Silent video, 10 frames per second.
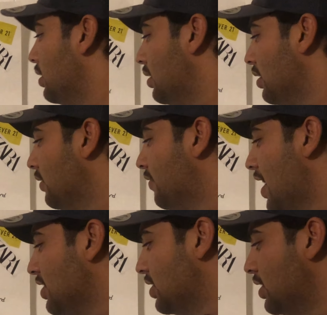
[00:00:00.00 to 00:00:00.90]
The
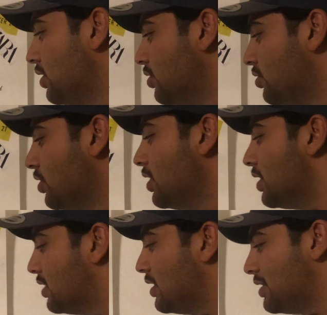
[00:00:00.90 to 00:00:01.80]
fashion industry
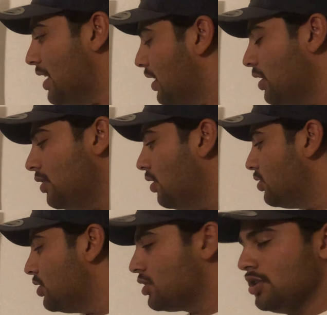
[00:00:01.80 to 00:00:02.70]
is the second
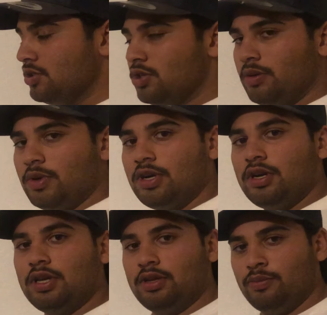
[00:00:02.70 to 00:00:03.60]
largest
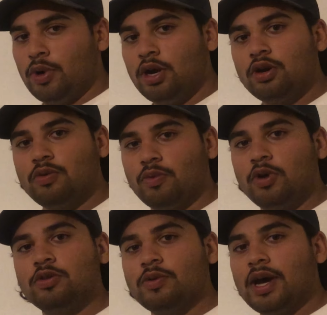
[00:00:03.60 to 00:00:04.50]
consumer of water
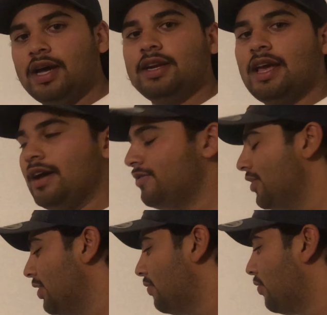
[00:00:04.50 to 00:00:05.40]
worldwide
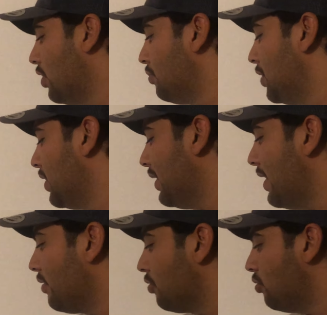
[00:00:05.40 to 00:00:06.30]
after farming and
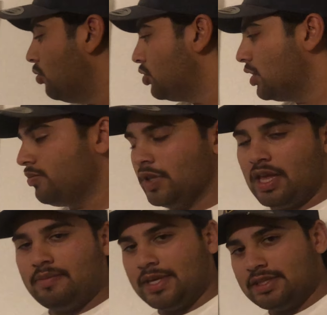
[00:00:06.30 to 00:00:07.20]
agriculture, but
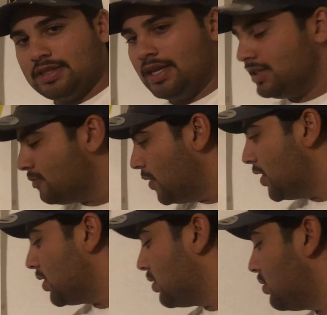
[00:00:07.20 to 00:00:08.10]
that makes sense
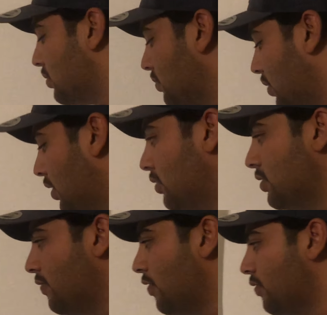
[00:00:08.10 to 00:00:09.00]
because they use
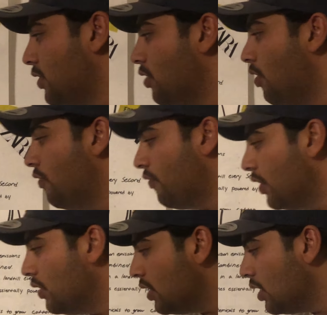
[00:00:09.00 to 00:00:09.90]
it to grow
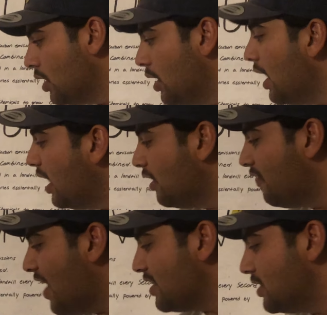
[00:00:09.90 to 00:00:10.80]
food. And the
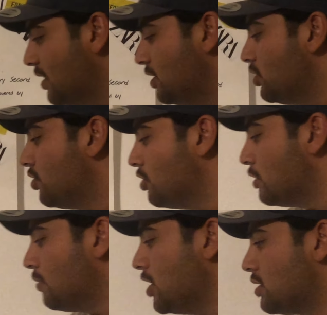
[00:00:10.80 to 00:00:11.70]
fashion industry is
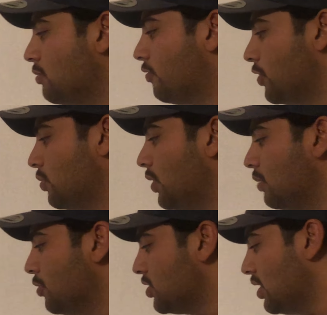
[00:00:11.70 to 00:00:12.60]
responsible for
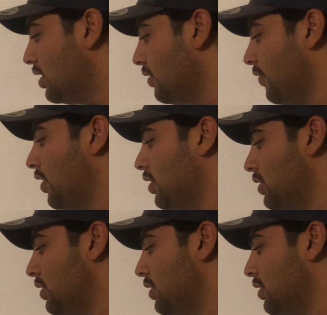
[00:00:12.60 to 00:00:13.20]
20% of all